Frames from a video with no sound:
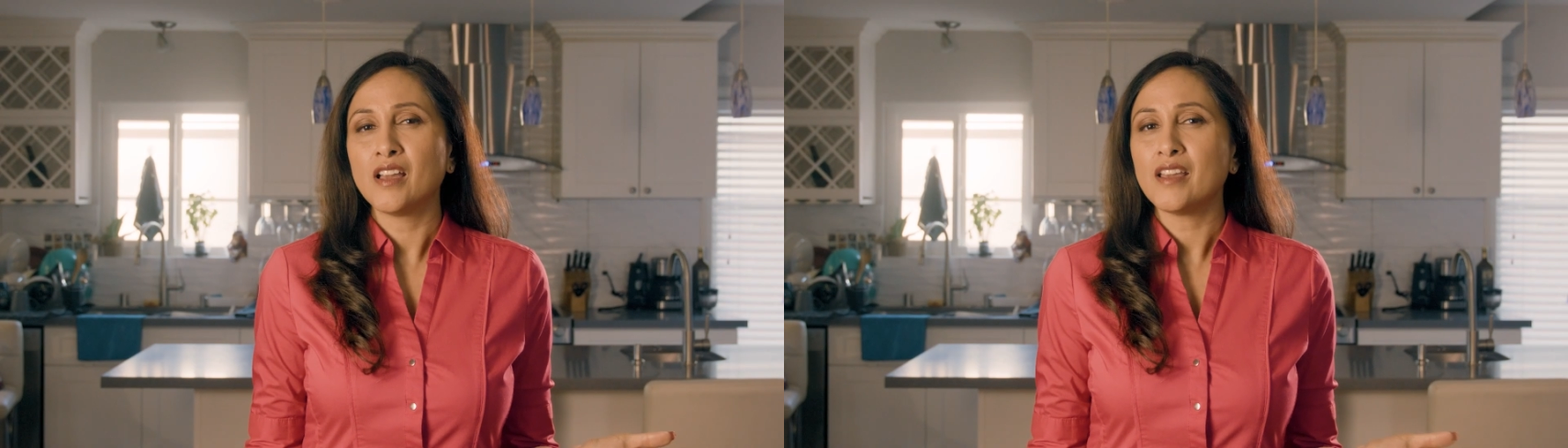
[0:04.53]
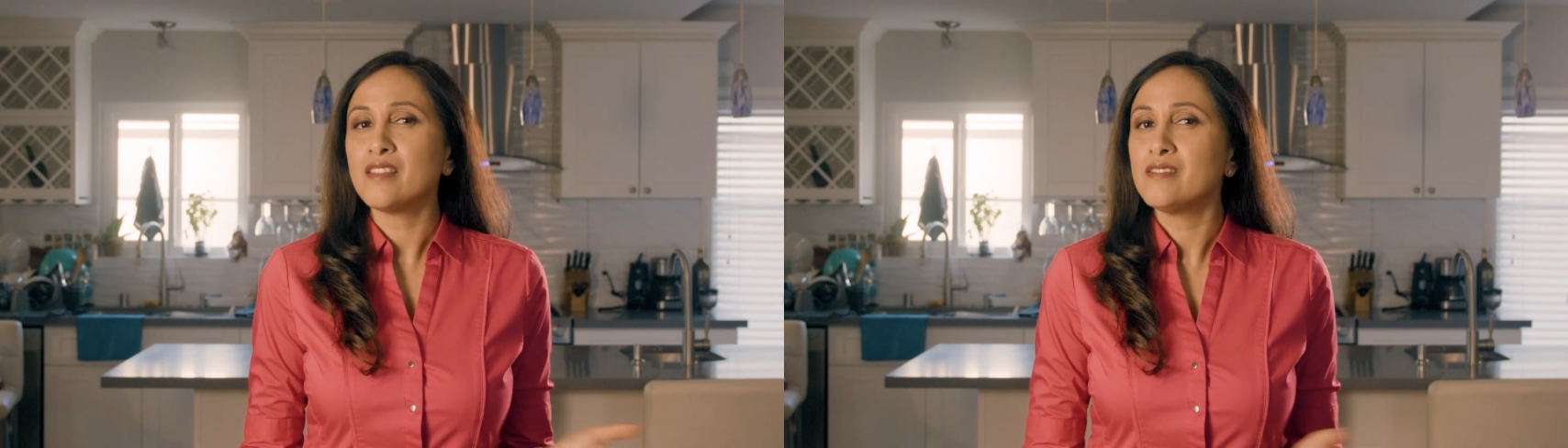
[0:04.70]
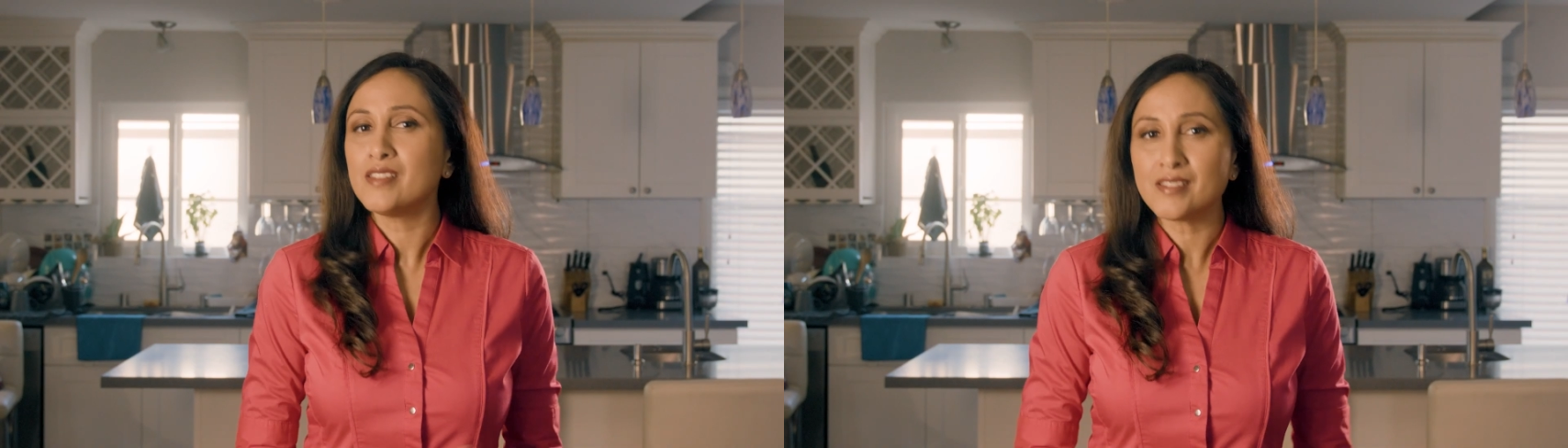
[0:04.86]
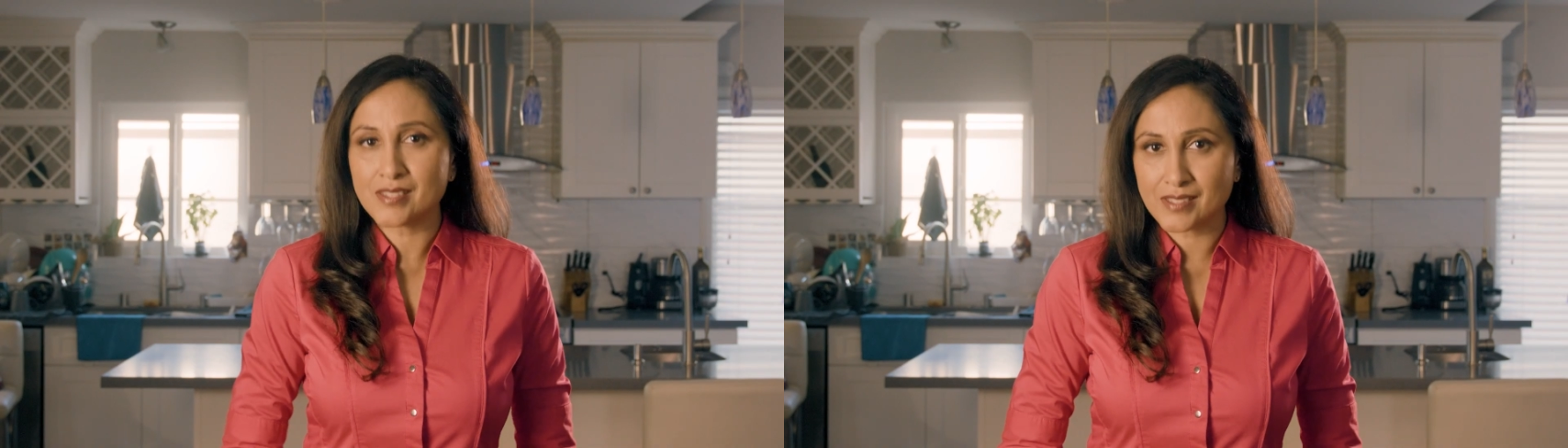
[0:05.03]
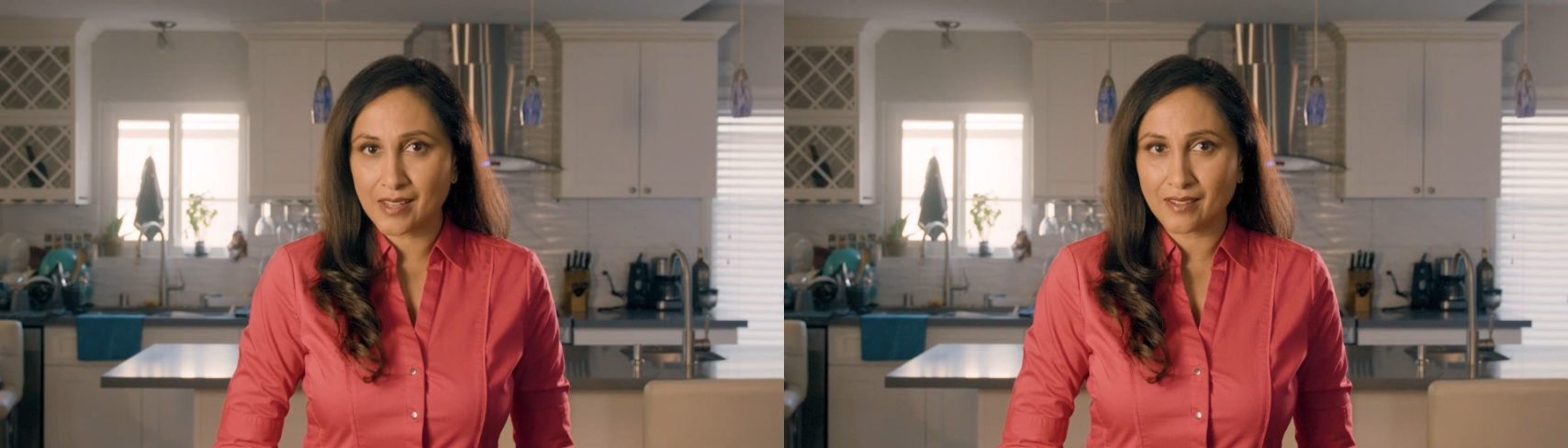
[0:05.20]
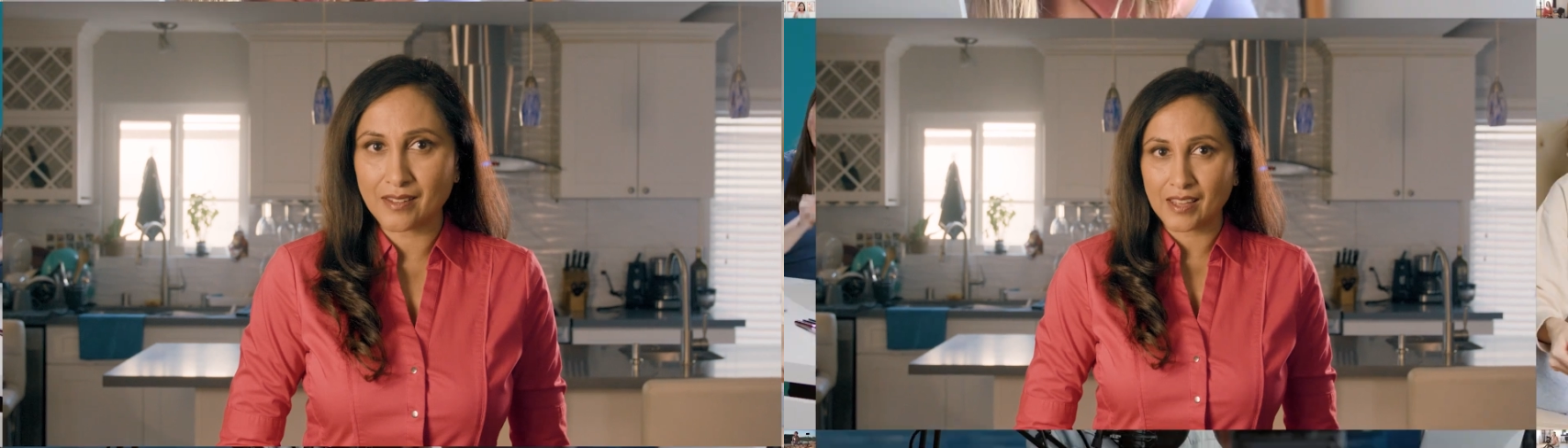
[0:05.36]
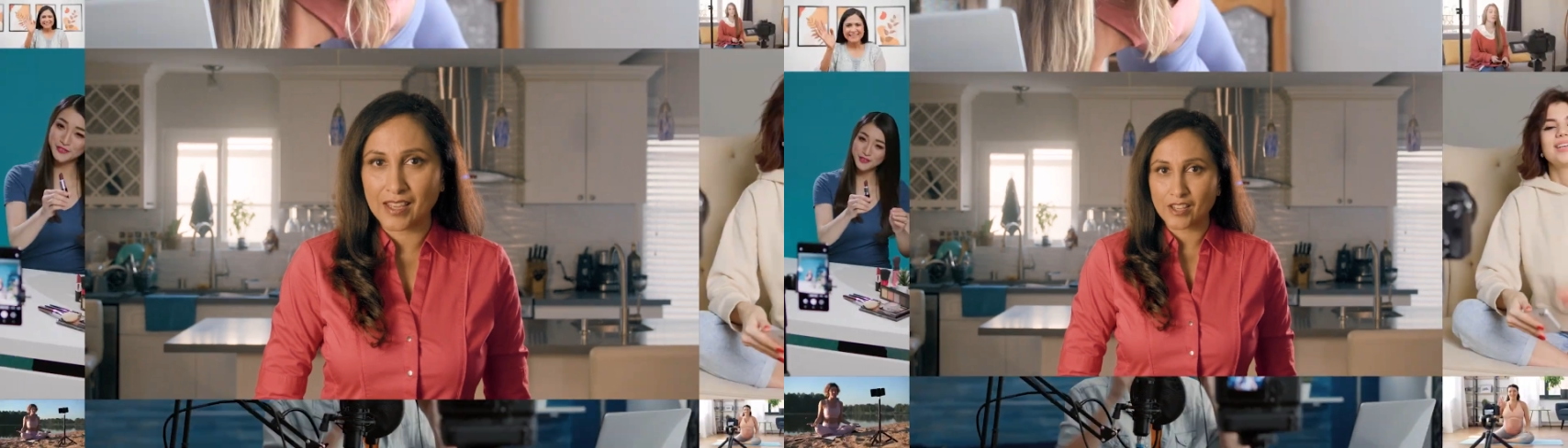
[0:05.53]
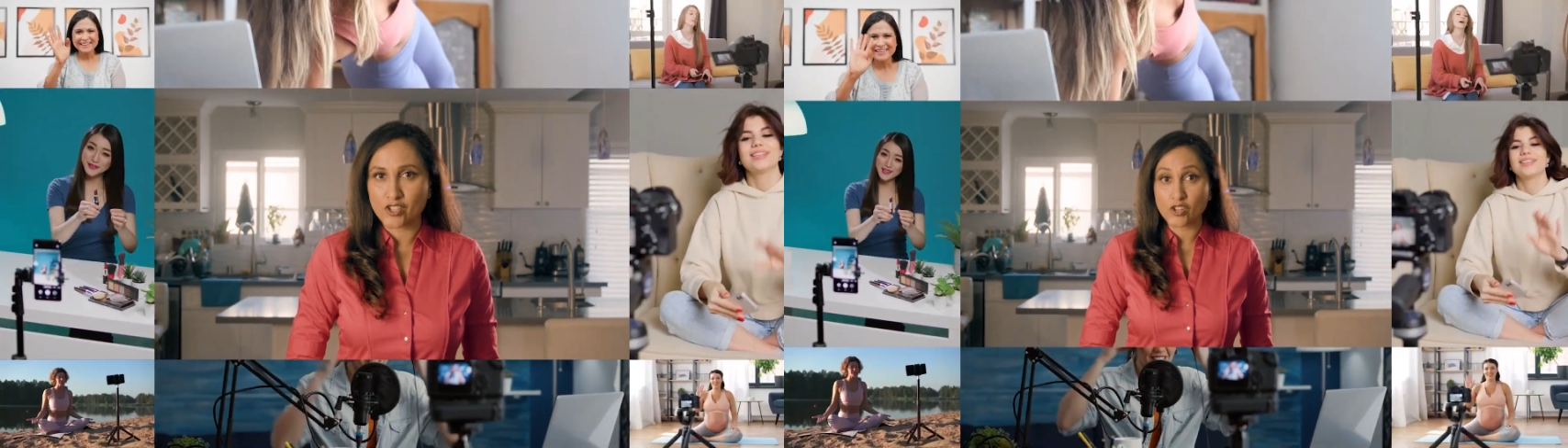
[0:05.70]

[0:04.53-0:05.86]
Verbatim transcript: In this day and age,